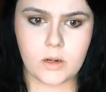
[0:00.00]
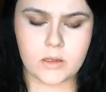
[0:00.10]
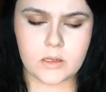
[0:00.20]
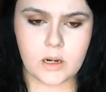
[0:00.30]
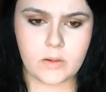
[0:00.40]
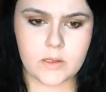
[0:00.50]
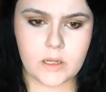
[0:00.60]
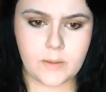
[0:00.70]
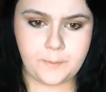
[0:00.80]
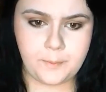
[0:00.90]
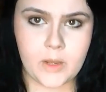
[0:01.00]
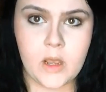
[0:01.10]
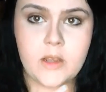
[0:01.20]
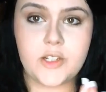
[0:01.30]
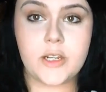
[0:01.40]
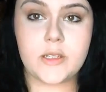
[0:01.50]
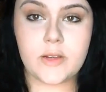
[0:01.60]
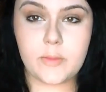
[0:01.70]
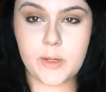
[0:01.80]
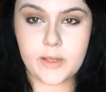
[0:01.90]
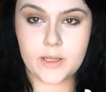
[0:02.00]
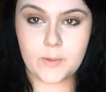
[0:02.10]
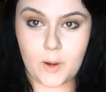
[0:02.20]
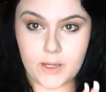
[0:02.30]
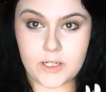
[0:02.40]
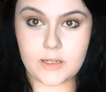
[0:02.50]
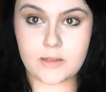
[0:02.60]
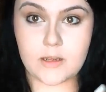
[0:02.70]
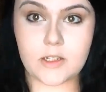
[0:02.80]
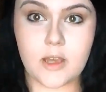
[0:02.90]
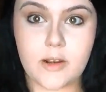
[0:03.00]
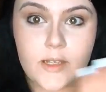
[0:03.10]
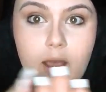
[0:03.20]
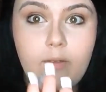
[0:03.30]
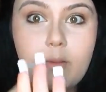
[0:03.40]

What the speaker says: else did I want to say? Shout out to everybody that watches, and shout out to